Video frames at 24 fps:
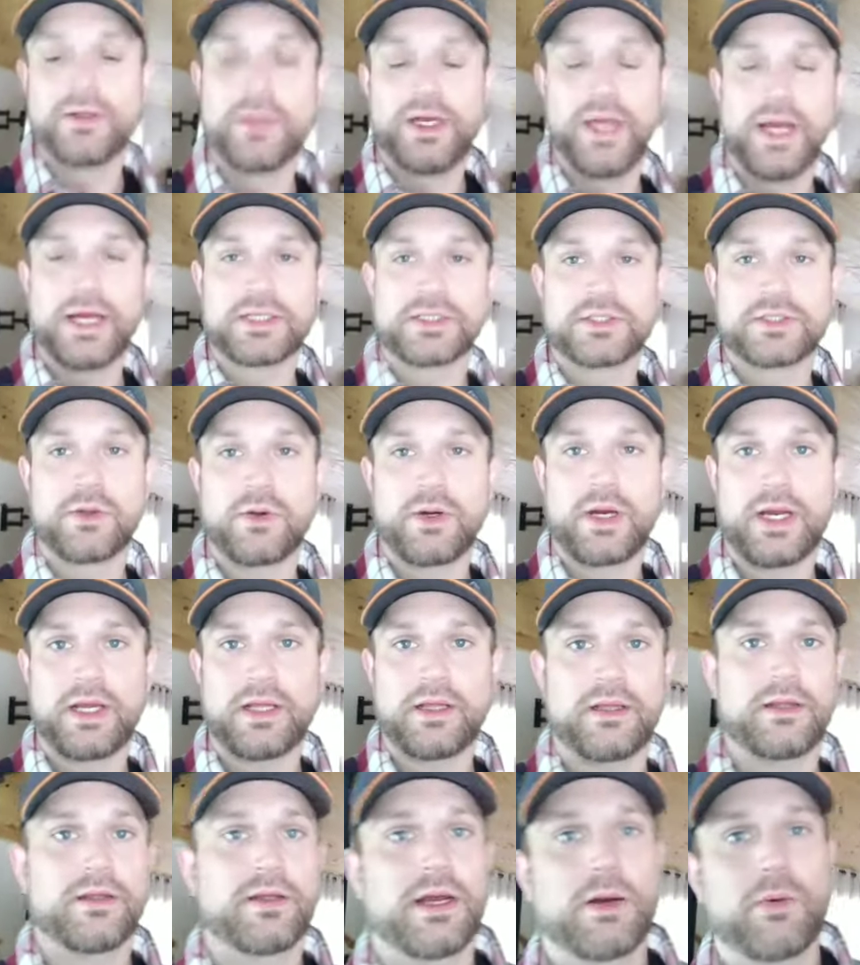yeah, so
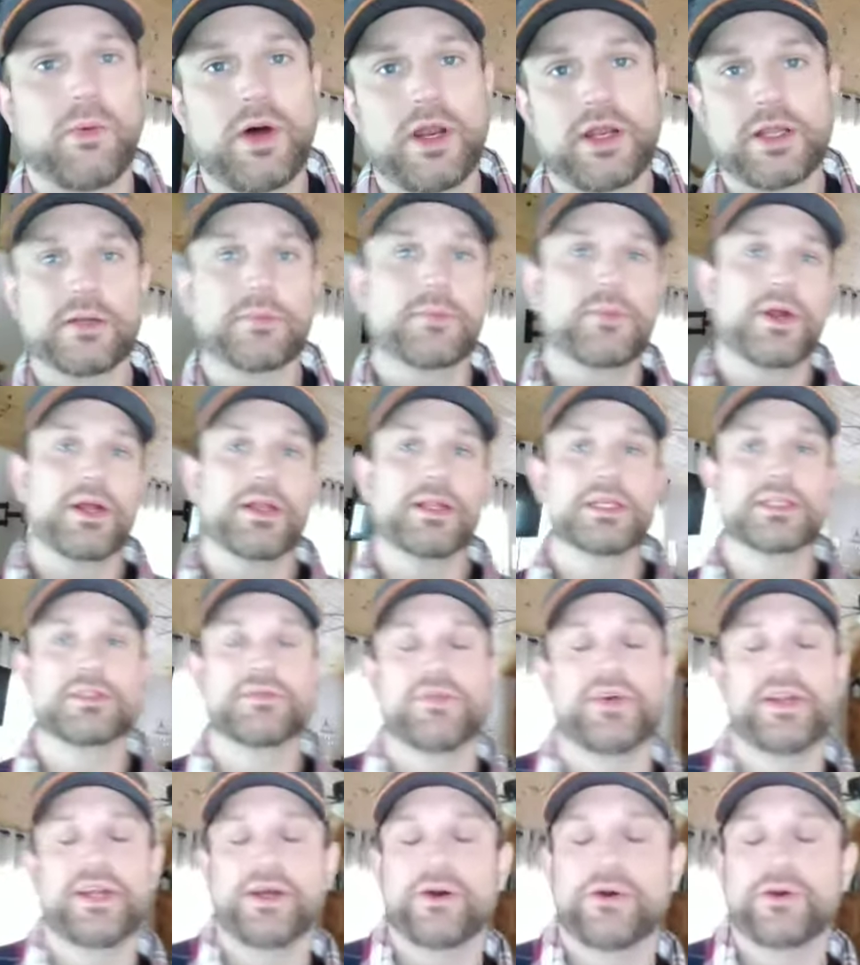I wanted to bring this
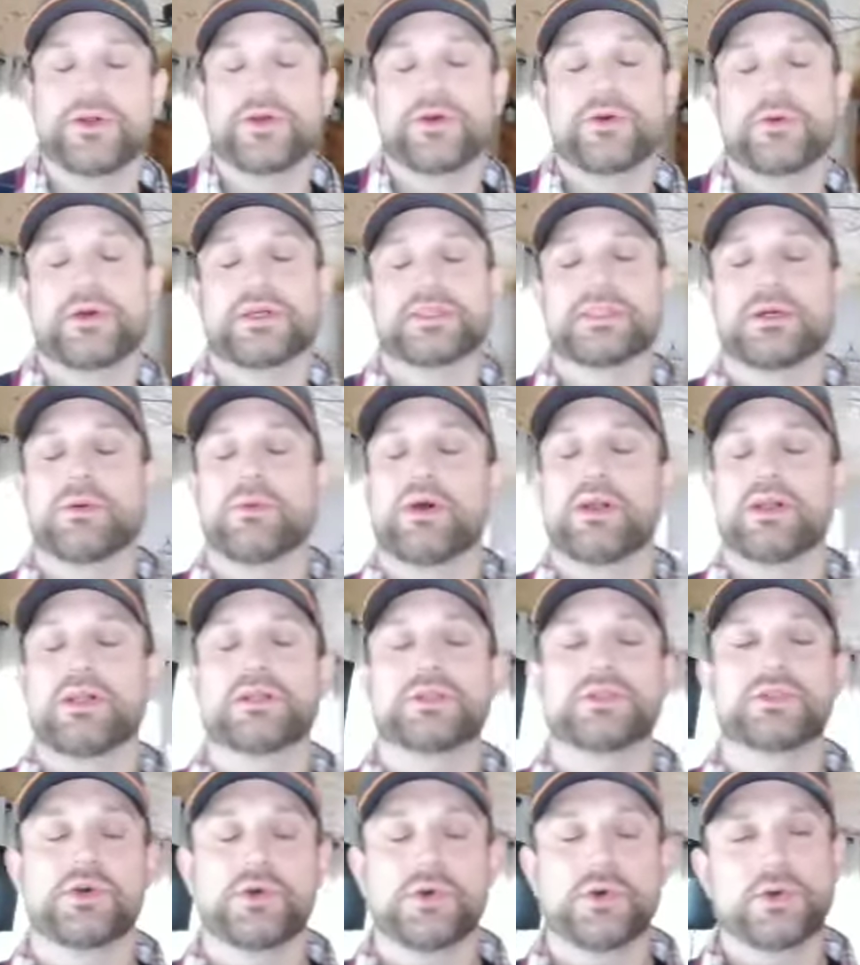video to you because I wanted
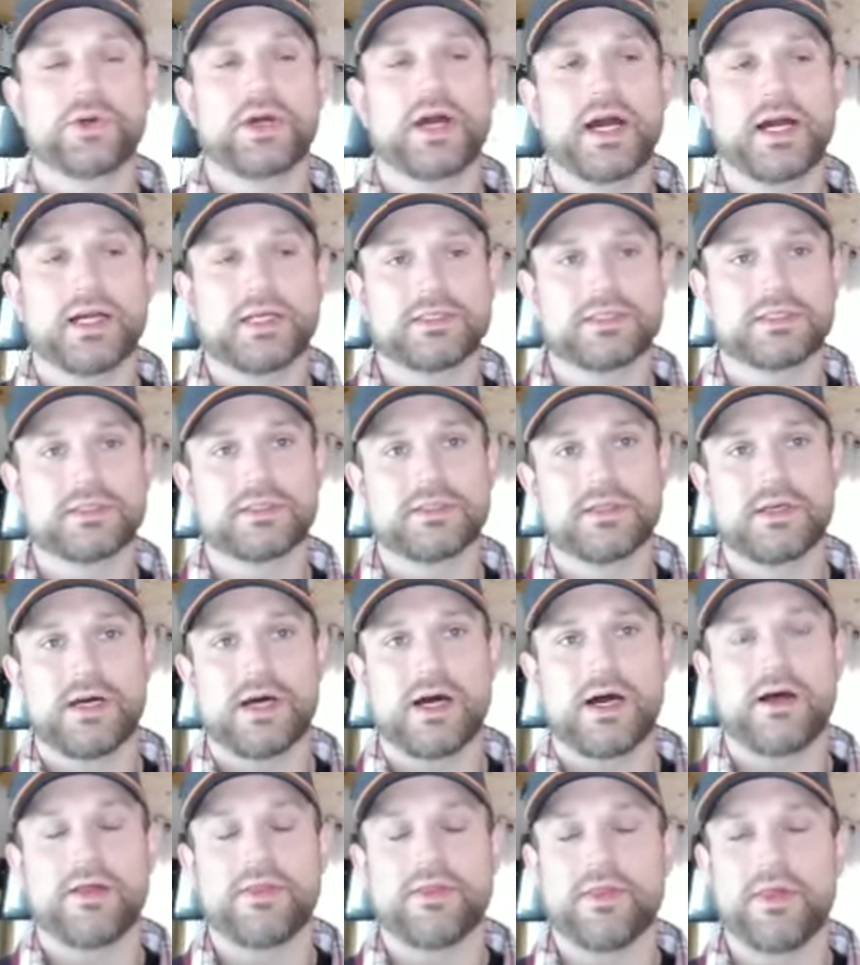to show you guys
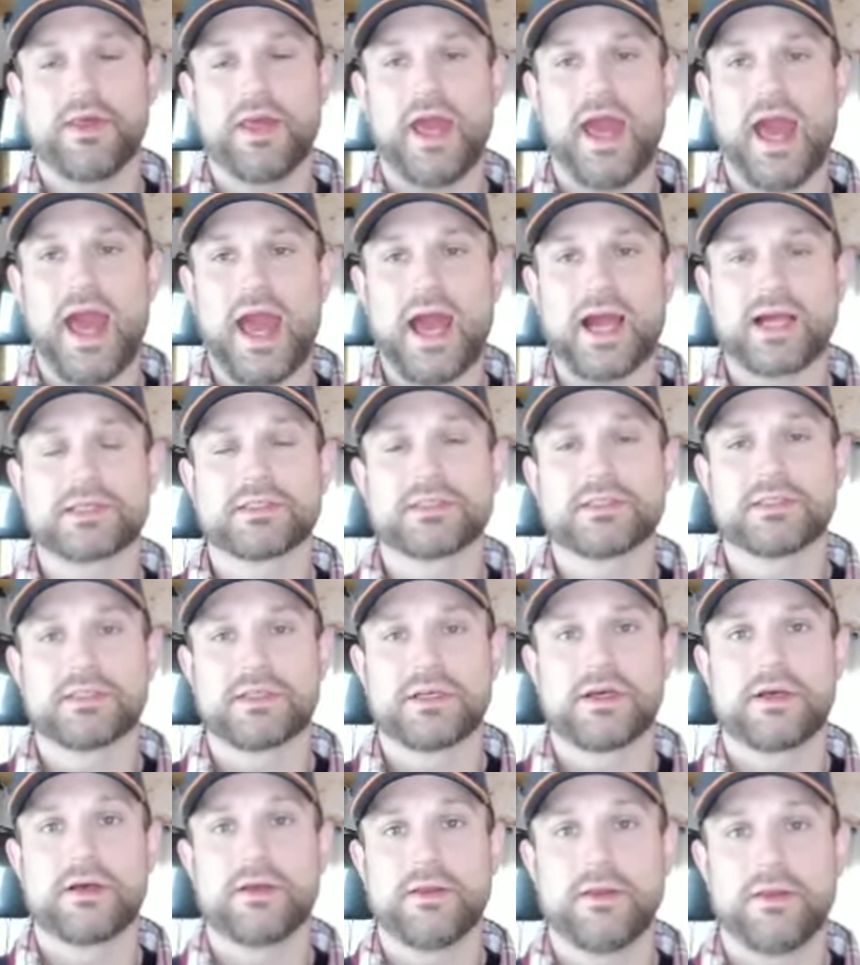the
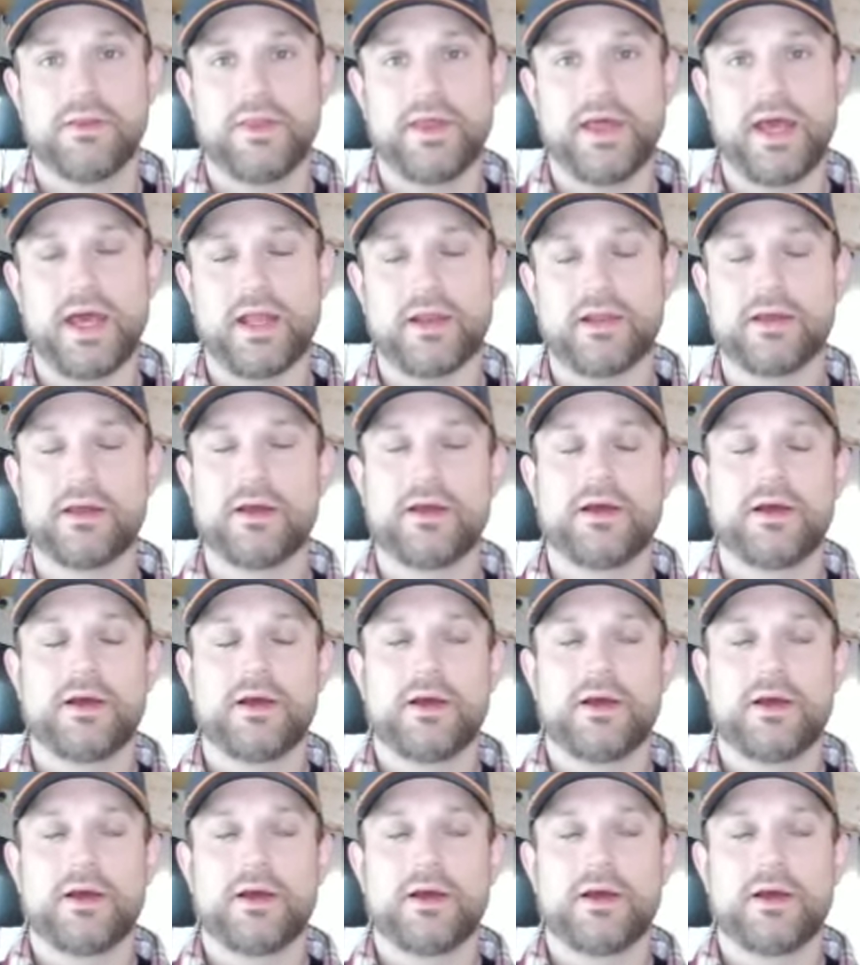axe that